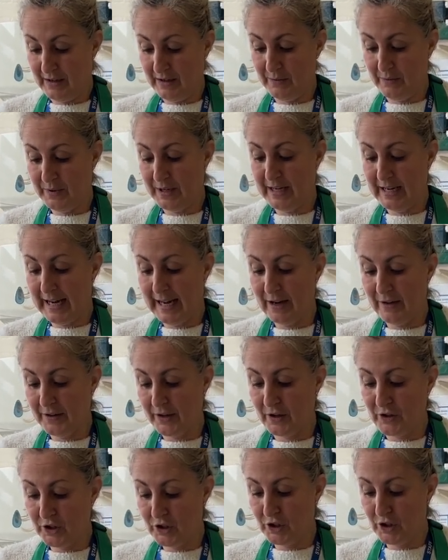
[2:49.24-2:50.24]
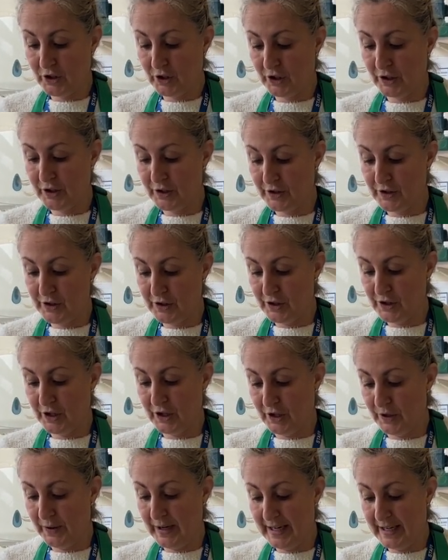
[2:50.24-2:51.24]
we allow those sugars to
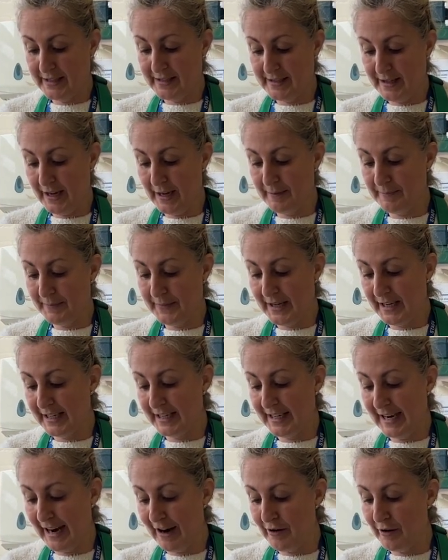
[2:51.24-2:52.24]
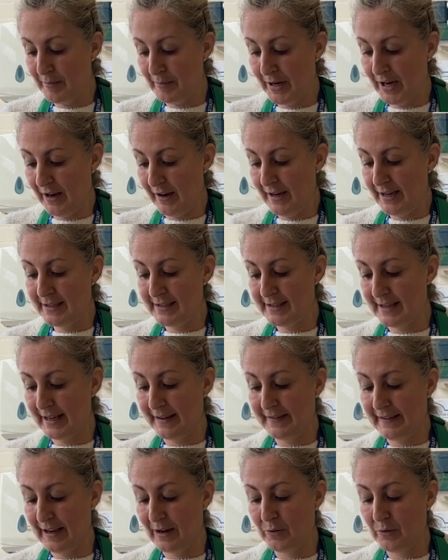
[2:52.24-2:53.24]
heat up and caramelise,
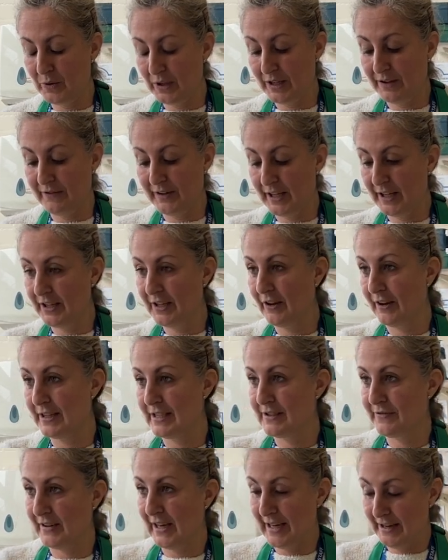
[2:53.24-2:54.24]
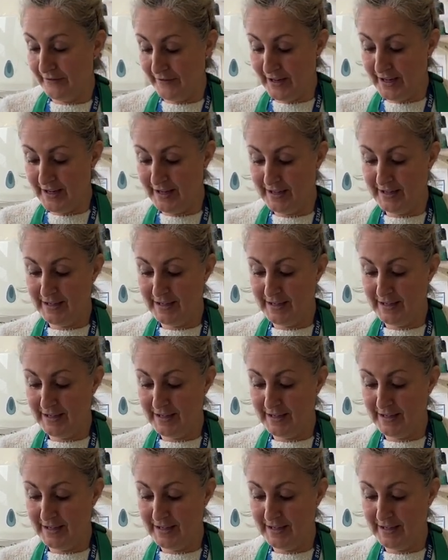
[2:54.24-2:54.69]
and that will give it a nice flavour.